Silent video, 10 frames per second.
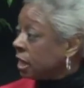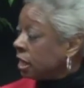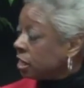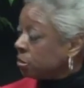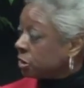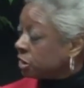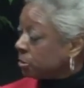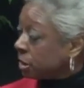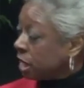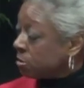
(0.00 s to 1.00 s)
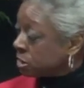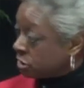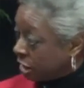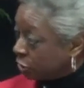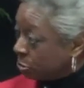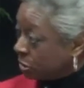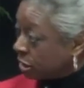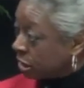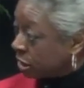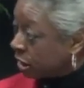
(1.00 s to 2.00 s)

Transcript: in a book that became a textbook in